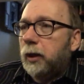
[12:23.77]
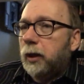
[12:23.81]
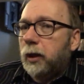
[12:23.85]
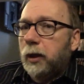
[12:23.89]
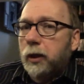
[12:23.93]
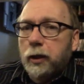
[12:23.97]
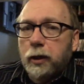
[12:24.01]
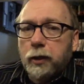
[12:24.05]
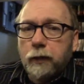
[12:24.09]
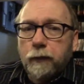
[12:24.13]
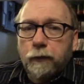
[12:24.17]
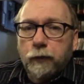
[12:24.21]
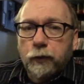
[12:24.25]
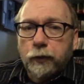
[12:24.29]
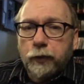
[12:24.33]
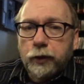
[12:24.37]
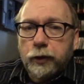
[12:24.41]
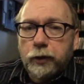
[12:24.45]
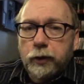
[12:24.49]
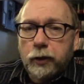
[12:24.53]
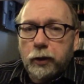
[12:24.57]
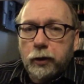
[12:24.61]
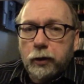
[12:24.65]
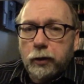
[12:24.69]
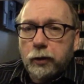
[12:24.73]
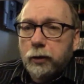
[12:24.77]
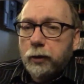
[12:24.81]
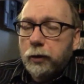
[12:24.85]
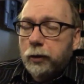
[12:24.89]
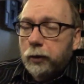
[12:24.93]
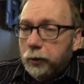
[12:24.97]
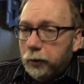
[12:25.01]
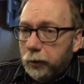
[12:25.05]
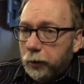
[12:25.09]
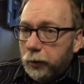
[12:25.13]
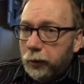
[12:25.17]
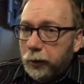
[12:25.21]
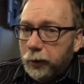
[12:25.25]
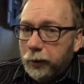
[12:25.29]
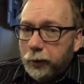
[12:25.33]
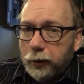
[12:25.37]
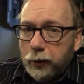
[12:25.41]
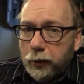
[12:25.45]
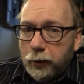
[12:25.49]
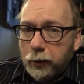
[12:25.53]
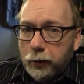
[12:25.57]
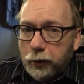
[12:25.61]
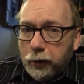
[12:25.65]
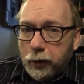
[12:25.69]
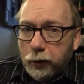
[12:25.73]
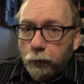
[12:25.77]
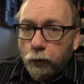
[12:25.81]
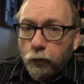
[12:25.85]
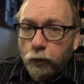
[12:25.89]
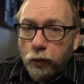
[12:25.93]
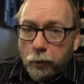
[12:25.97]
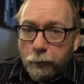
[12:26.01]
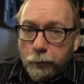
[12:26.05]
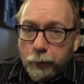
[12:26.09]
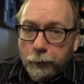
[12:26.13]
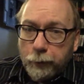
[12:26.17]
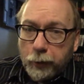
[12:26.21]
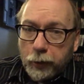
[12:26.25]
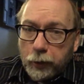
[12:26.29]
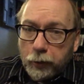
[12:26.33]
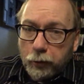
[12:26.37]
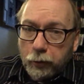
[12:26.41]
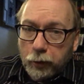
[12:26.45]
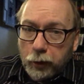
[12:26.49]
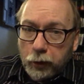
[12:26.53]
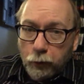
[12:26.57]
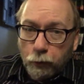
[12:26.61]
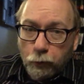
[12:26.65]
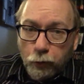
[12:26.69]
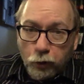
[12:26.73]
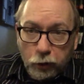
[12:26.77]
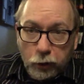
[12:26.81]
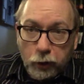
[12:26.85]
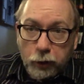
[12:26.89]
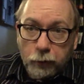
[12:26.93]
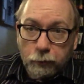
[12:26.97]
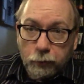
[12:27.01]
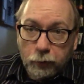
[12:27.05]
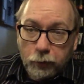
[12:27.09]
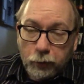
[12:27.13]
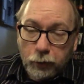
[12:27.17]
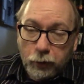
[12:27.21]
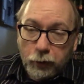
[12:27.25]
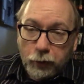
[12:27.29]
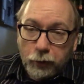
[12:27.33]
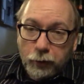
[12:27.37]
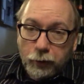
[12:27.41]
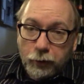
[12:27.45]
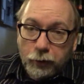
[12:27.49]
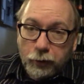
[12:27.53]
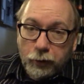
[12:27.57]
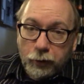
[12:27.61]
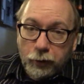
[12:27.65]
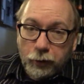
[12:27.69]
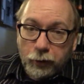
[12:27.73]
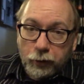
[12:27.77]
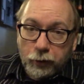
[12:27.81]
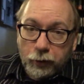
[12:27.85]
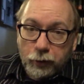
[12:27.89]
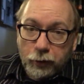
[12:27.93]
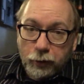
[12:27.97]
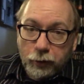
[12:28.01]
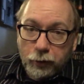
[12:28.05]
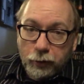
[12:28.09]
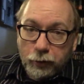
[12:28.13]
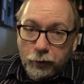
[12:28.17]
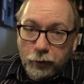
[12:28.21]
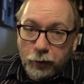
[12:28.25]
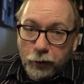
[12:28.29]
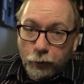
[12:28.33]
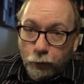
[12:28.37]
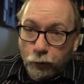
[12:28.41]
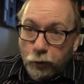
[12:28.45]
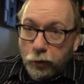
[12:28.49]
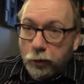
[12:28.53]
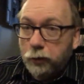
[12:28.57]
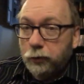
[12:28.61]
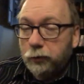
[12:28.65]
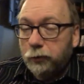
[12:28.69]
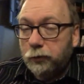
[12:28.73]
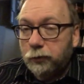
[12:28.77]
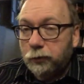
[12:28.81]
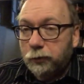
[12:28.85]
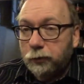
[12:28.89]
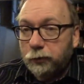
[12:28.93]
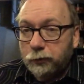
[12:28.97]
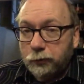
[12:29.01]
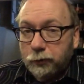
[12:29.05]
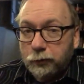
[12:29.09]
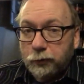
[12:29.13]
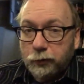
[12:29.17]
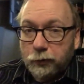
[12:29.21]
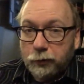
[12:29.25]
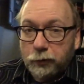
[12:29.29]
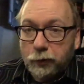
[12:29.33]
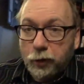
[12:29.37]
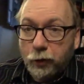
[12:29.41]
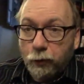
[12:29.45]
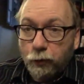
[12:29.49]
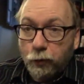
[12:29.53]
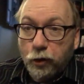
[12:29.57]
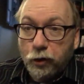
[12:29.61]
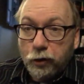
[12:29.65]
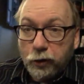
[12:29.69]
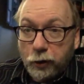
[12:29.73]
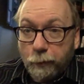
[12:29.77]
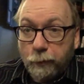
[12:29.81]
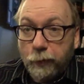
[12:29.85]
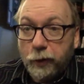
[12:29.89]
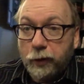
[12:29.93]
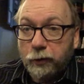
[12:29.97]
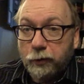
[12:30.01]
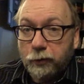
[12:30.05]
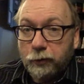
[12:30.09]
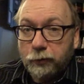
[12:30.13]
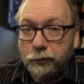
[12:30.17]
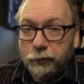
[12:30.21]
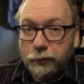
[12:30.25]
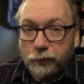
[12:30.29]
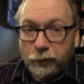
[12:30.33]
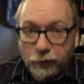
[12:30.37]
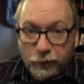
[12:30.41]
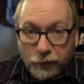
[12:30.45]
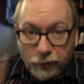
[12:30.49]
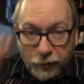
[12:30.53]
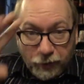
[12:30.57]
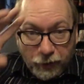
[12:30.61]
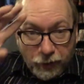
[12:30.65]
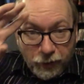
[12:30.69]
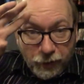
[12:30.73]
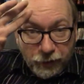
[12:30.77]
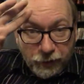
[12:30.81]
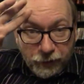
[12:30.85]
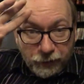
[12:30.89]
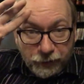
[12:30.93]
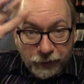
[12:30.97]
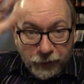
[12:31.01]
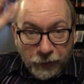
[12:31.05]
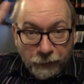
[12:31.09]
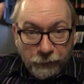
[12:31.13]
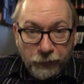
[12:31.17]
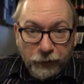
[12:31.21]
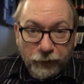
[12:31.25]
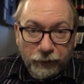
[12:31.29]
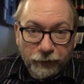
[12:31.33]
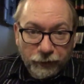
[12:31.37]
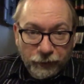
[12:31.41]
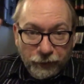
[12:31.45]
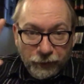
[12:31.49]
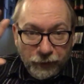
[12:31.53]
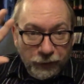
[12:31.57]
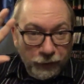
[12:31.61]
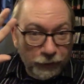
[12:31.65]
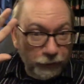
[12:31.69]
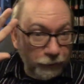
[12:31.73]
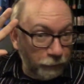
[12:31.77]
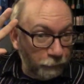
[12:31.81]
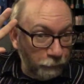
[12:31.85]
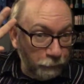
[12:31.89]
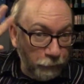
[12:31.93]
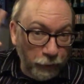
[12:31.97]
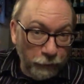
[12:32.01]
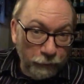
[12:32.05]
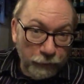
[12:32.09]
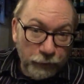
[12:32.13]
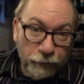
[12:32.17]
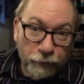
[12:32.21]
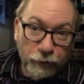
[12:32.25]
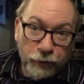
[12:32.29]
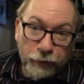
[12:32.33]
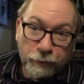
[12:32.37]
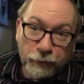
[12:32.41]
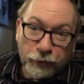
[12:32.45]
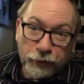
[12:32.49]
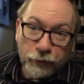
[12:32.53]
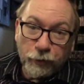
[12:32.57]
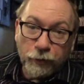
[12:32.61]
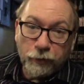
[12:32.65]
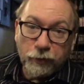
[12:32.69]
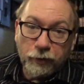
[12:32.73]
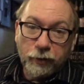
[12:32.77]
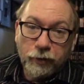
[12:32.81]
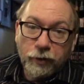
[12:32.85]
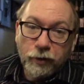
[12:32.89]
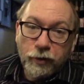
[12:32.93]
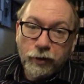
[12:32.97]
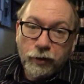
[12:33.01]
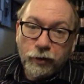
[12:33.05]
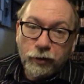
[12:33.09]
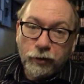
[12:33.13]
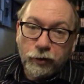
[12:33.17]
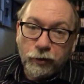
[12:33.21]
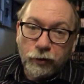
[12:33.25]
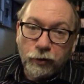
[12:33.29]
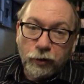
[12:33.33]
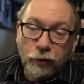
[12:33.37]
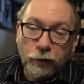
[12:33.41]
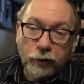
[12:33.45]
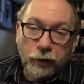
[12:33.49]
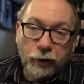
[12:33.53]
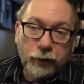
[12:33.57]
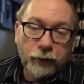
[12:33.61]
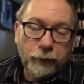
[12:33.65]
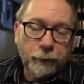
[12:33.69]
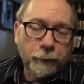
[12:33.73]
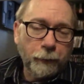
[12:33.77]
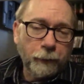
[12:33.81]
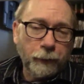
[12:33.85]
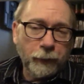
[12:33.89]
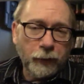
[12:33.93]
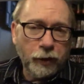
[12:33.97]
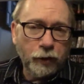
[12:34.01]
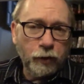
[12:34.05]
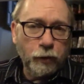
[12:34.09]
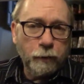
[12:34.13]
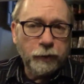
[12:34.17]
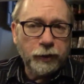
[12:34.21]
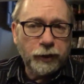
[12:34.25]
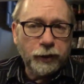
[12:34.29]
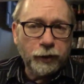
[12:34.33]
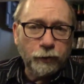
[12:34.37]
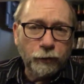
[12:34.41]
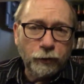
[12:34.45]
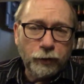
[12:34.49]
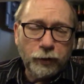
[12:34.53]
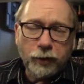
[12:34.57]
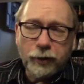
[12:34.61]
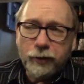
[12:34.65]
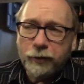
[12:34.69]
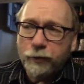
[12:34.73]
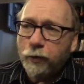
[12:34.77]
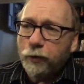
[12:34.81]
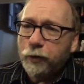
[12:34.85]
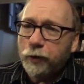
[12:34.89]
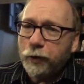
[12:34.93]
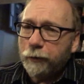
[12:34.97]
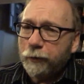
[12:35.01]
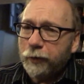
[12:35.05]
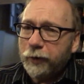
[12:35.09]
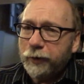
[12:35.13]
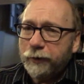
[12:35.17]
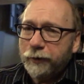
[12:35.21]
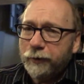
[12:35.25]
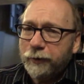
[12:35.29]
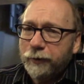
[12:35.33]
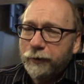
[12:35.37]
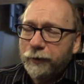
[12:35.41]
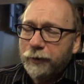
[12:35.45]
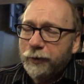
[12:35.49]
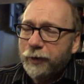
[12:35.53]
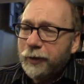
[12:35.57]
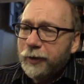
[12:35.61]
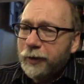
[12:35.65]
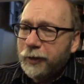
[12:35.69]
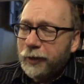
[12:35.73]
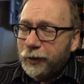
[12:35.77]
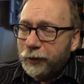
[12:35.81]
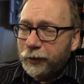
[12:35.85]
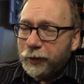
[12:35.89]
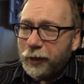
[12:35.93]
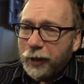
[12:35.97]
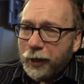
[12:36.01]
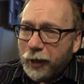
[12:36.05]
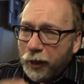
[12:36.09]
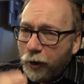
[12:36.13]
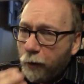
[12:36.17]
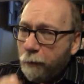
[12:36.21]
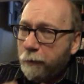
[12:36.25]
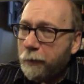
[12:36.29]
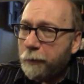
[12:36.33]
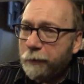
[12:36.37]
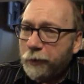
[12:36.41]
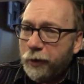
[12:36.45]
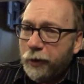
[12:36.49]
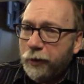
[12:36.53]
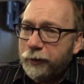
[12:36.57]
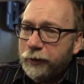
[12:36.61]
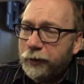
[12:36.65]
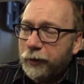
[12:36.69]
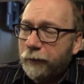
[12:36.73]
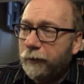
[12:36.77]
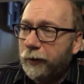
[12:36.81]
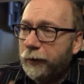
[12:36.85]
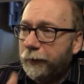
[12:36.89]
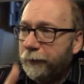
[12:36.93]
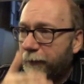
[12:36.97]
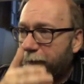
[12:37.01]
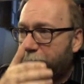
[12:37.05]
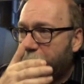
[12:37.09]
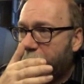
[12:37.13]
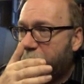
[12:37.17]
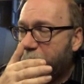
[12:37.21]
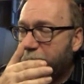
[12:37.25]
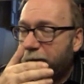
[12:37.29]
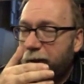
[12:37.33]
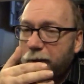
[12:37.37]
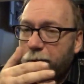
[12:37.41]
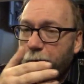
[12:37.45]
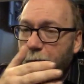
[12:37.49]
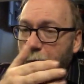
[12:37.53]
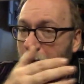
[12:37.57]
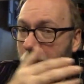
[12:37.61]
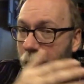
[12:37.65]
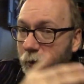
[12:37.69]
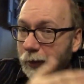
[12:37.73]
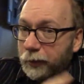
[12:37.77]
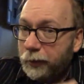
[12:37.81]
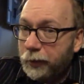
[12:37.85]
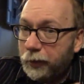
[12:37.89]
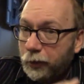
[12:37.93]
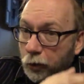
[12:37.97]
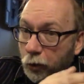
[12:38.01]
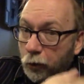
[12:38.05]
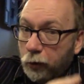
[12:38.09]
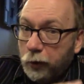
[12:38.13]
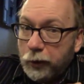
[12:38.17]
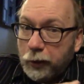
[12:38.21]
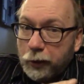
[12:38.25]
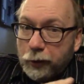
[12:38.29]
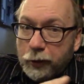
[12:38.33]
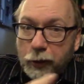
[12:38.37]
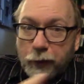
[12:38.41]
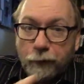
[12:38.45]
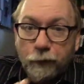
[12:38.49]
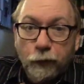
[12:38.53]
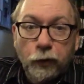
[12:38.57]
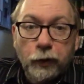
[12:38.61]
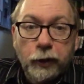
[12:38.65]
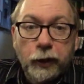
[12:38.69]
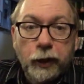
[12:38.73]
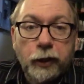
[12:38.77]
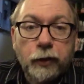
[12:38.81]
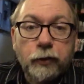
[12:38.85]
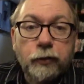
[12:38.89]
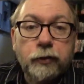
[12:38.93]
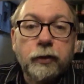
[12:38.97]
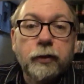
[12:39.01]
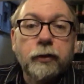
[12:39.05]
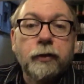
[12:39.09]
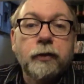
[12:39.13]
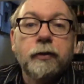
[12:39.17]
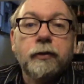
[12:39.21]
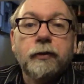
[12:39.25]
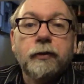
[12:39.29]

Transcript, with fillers: uh, for this year, it uh, it will be better and it will get and uh, it will it will get better. Hey Javid, uh, Merry Christmas, Oli. I hope I get Oli, Oli right. I hope I pronounce that right because when I see Oli, I think of Oli Anderson.